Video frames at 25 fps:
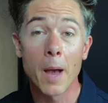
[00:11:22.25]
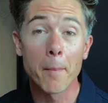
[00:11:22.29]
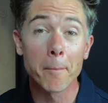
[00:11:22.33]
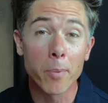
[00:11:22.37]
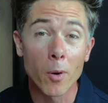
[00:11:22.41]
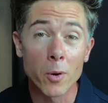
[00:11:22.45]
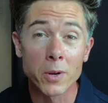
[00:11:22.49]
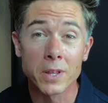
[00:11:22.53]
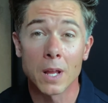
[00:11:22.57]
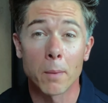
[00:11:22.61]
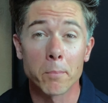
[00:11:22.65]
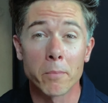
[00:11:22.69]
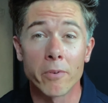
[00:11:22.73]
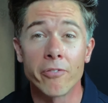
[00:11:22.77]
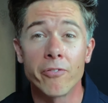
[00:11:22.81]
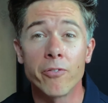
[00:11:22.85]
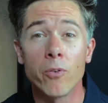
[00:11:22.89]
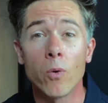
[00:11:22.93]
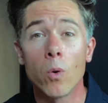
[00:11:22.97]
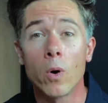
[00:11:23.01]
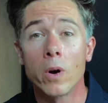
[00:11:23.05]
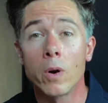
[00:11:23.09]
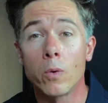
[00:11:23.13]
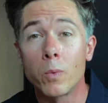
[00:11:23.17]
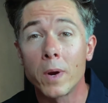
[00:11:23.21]
And point number
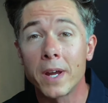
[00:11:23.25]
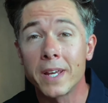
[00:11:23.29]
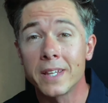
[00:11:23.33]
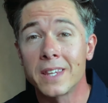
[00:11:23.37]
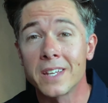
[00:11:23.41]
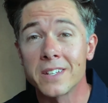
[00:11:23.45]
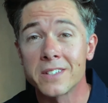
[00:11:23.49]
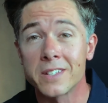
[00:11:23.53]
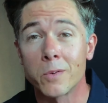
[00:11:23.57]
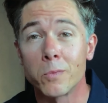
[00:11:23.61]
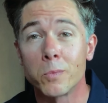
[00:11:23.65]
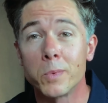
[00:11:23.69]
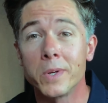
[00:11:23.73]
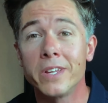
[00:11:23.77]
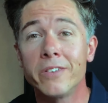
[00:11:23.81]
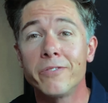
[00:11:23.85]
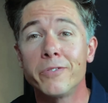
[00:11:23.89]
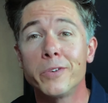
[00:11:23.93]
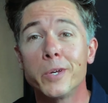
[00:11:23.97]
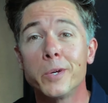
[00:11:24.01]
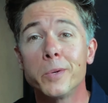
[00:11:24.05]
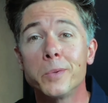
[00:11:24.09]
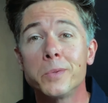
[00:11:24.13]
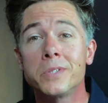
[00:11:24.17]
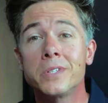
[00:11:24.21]
4, ratings and
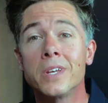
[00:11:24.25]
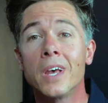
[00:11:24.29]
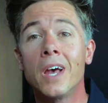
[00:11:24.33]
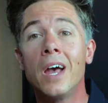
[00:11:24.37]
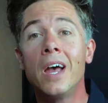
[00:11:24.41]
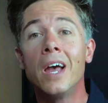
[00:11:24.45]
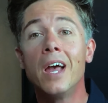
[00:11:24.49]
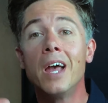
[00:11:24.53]
reviews.